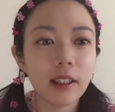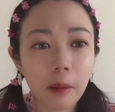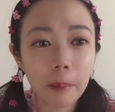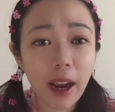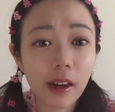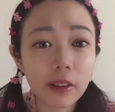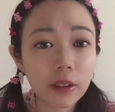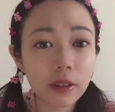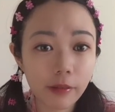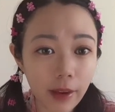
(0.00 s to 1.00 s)
Comparing
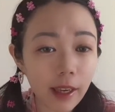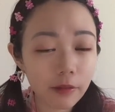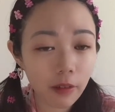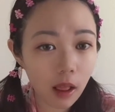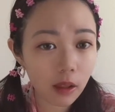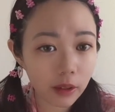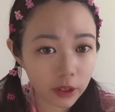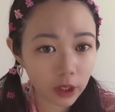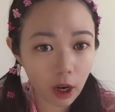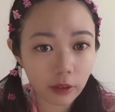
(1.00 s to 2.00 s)
to the fate follower
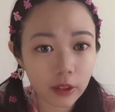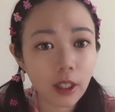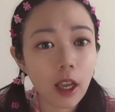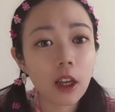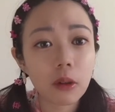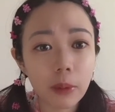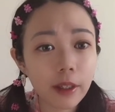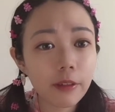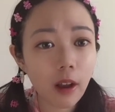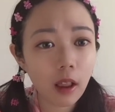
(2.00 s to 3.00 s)
charts,
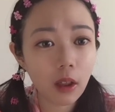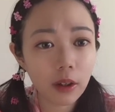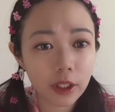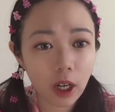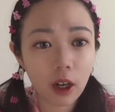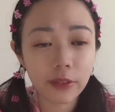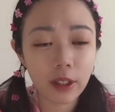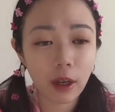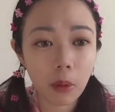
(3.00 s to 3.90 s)
real follower charts are